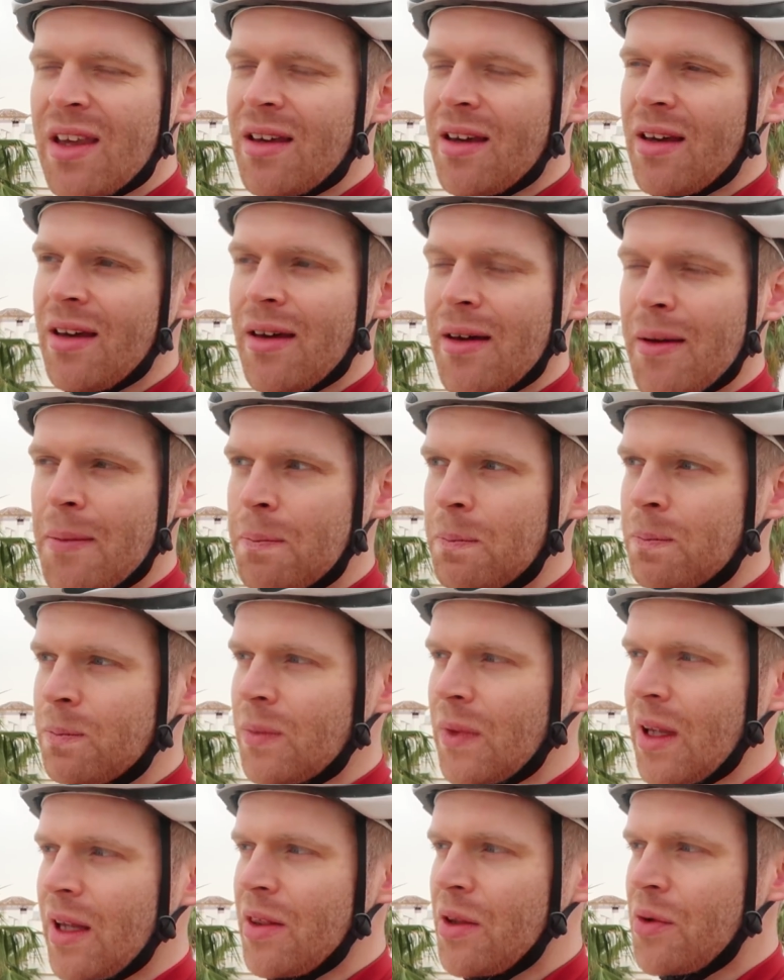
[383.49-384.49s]

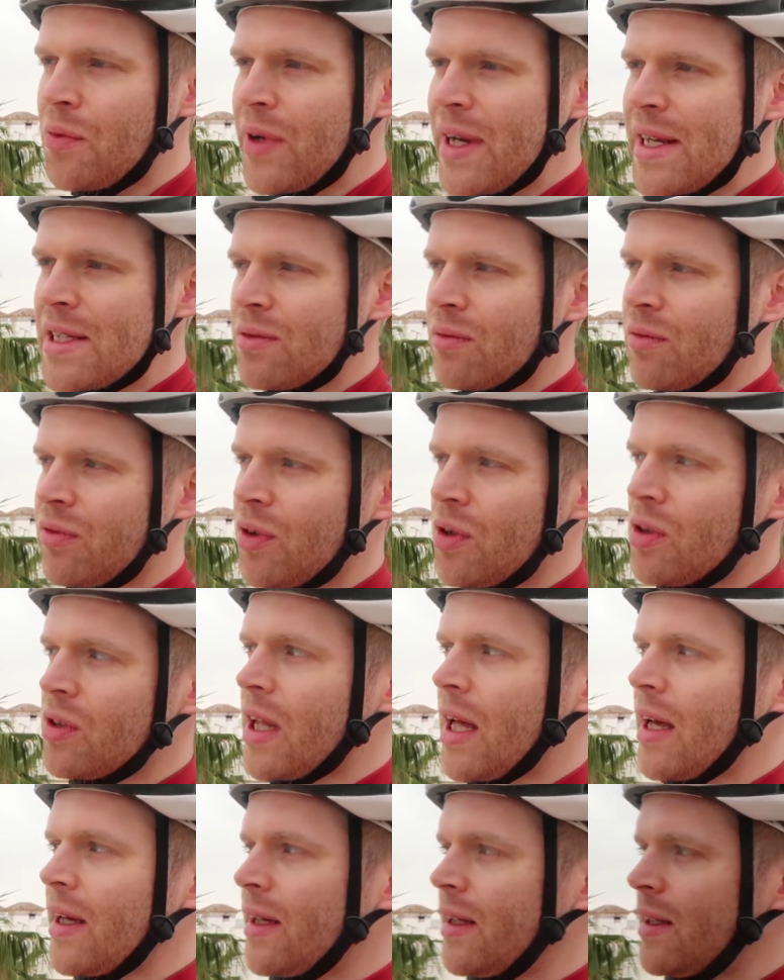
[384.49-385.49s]
And the reason for
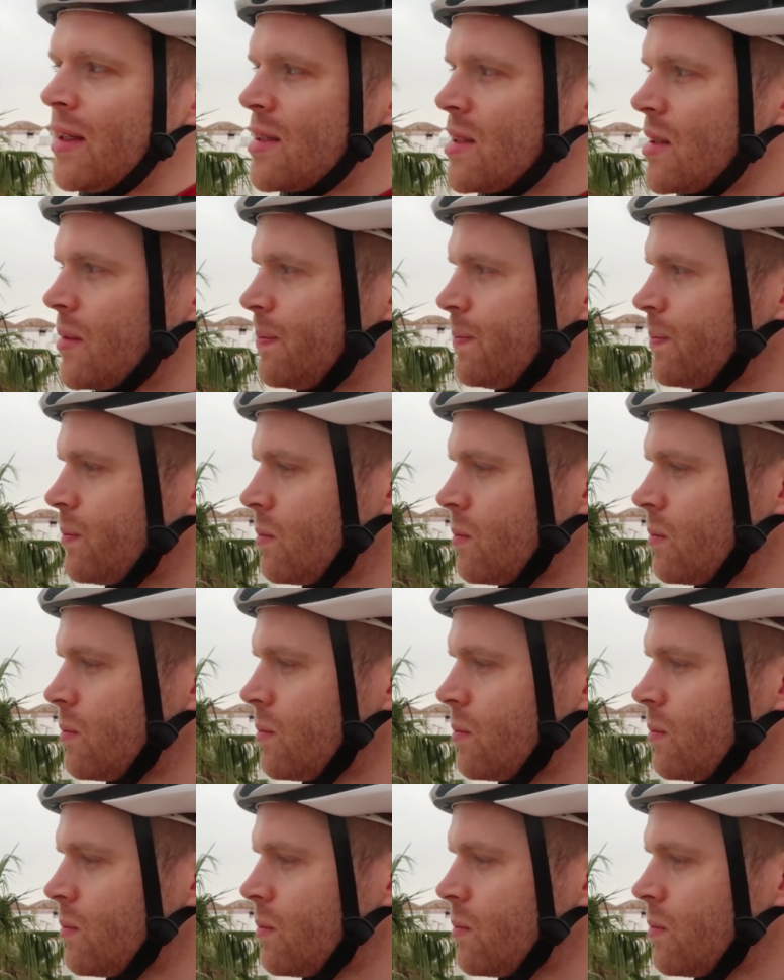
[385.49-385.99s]
that is